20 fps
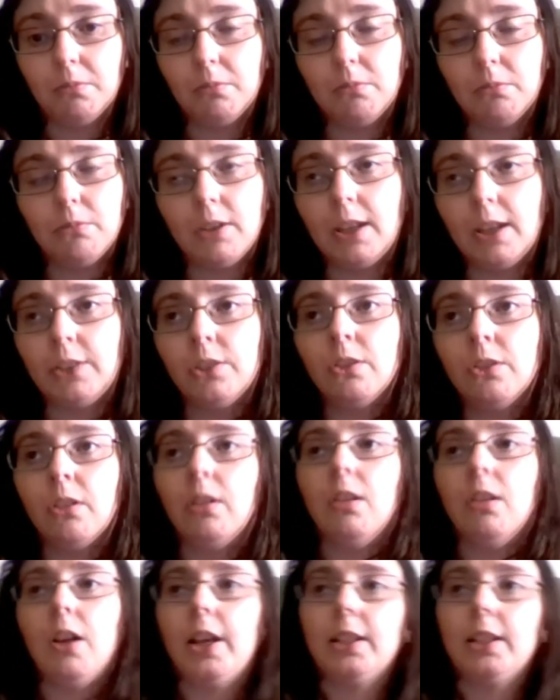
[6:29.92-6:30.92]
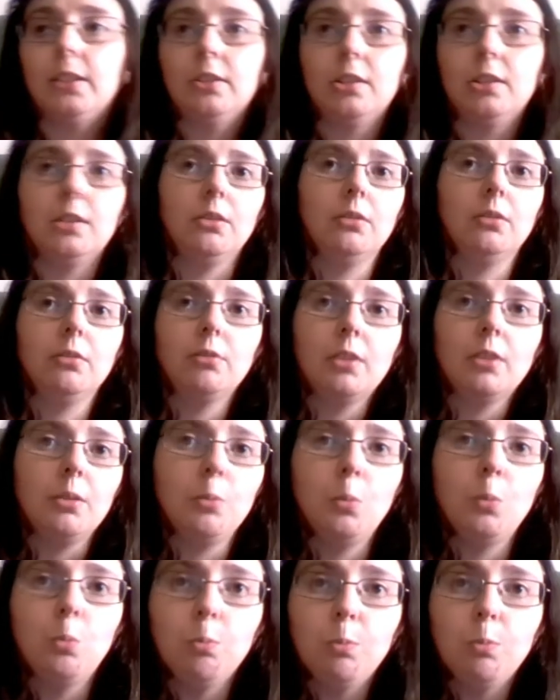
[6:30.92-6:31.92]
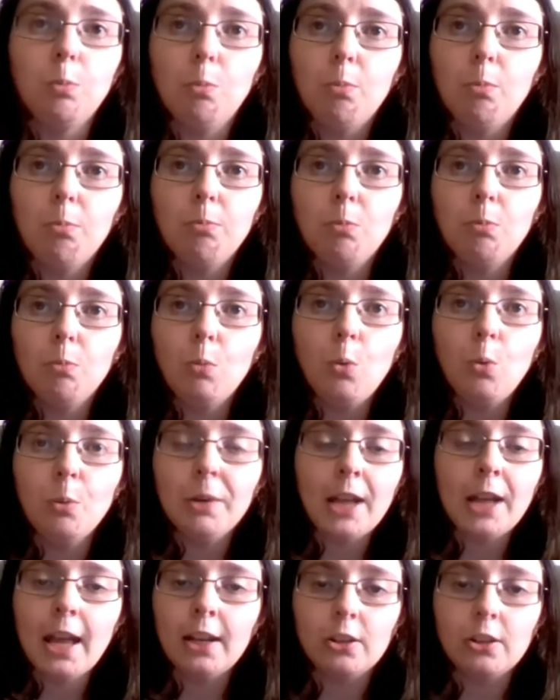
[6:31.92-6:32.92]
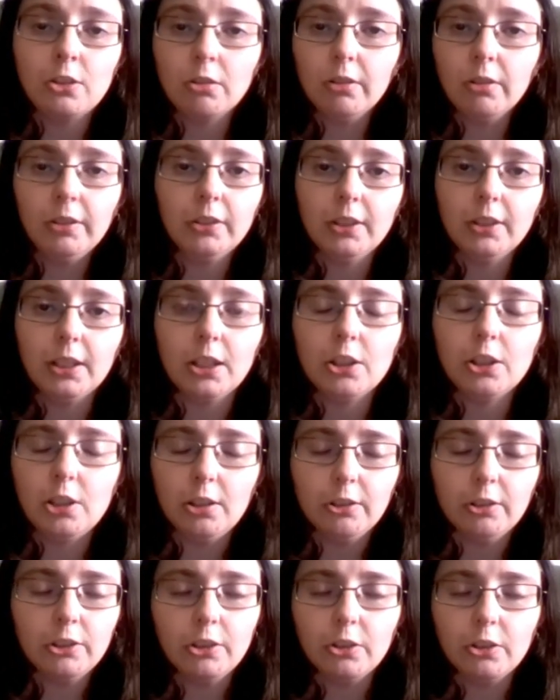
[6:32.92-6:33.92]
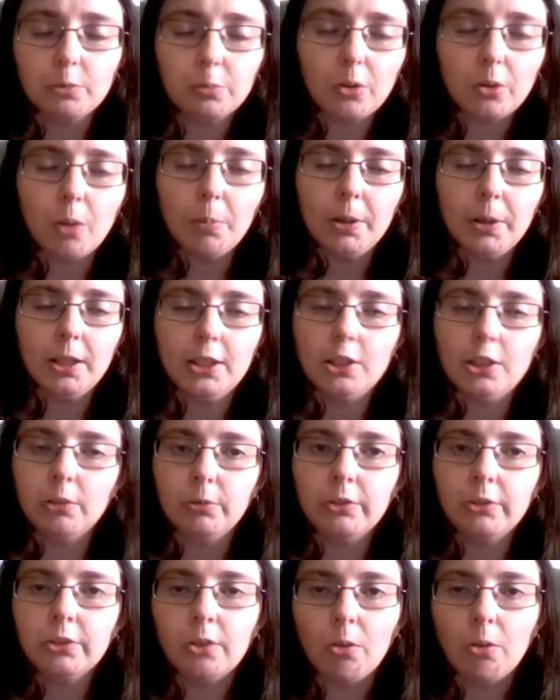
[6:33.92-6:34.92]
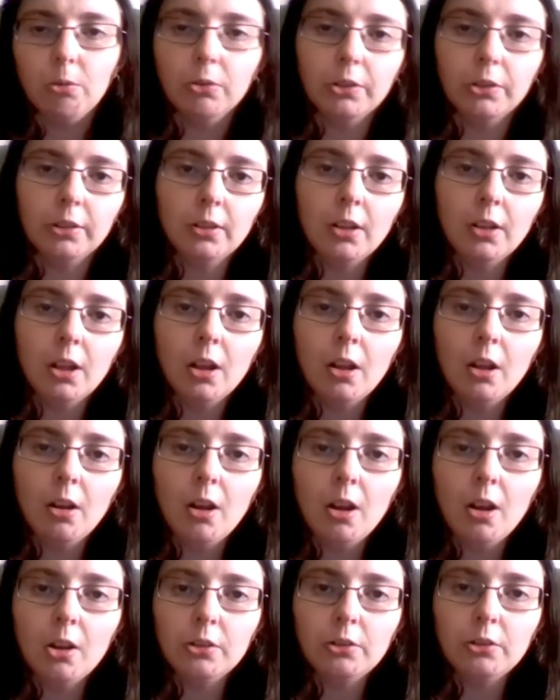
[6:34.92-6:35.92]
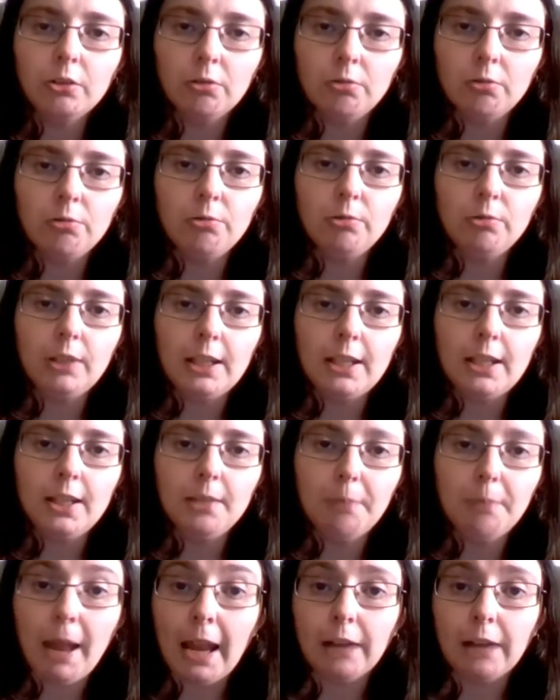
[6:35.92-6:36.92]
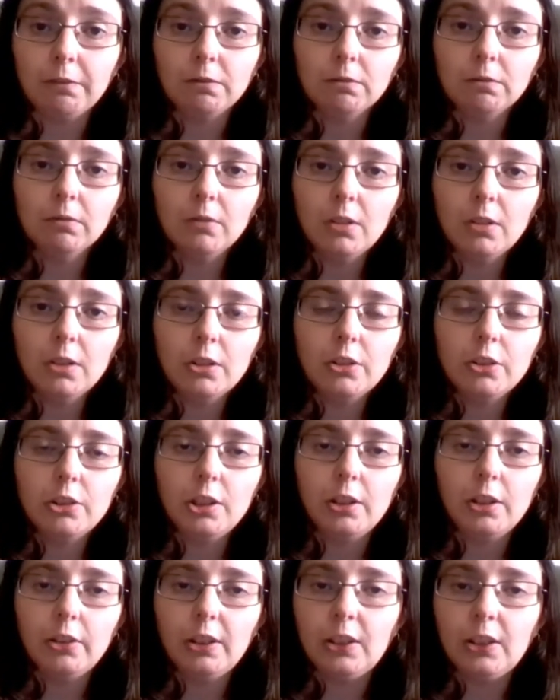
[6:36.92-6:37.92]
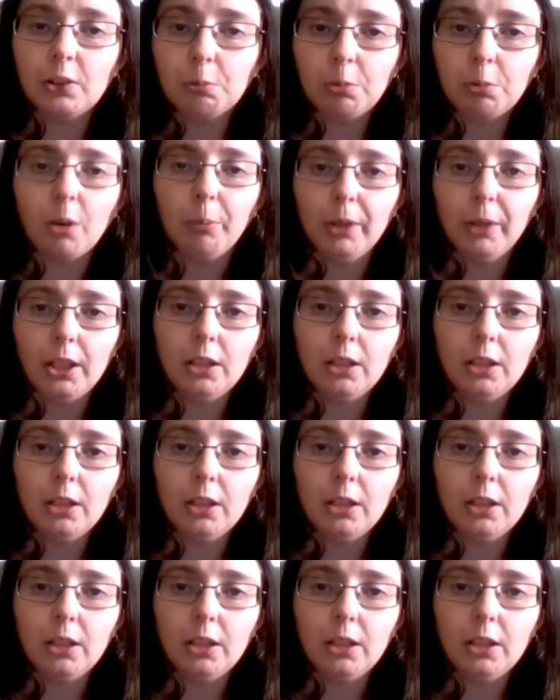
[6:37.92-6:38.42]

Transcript: it's not like the woman had a choice in that. She was just property. She was sold to the man. She is his property.